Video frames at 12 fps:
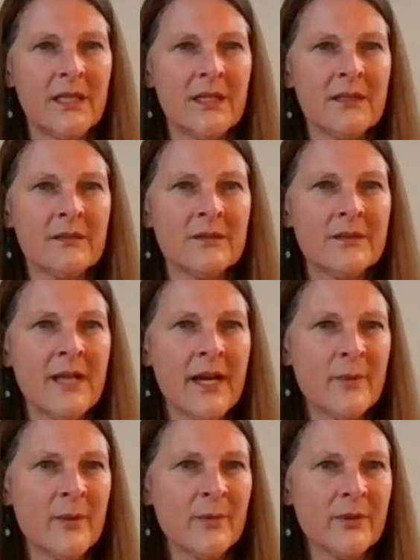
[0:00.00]
And there are a lot of
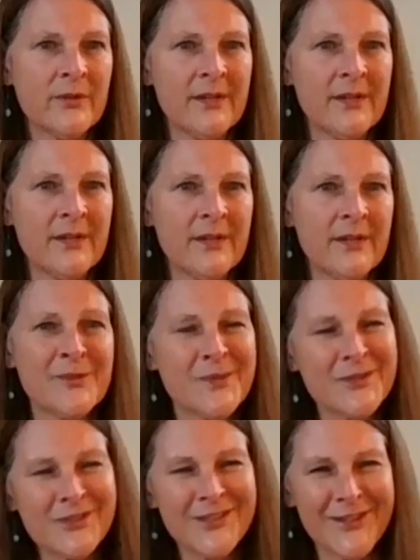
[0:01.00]
people around to help,
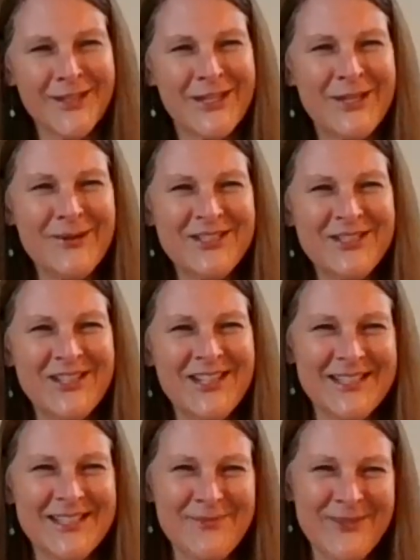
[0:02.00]
especially all the
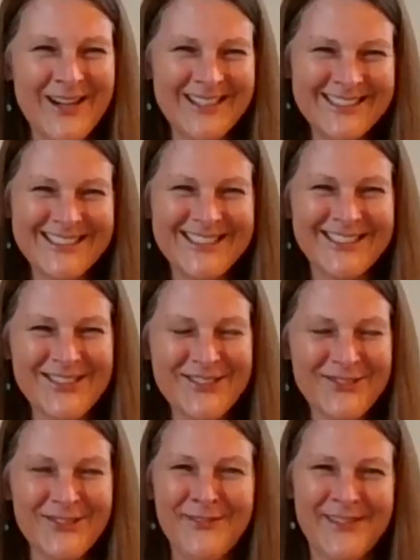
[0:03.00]
QHHD practitioners who
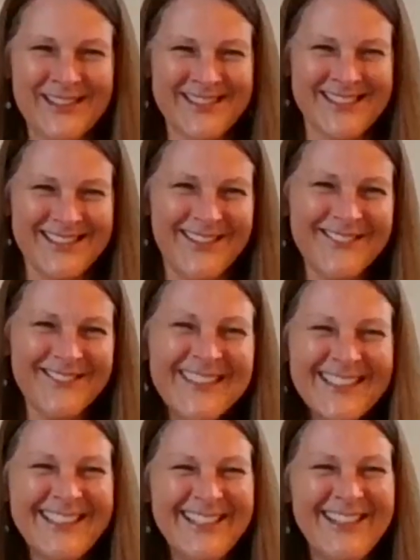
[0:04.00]
love this stuff,
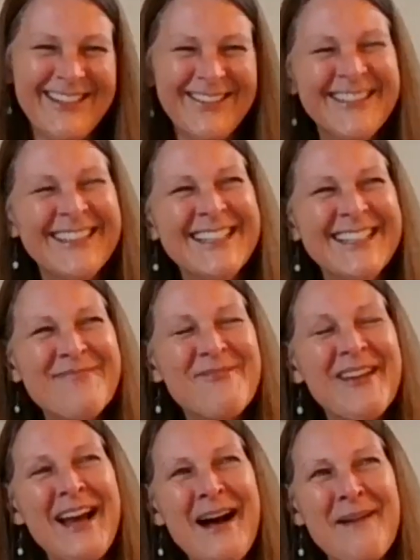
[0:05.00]
you know, but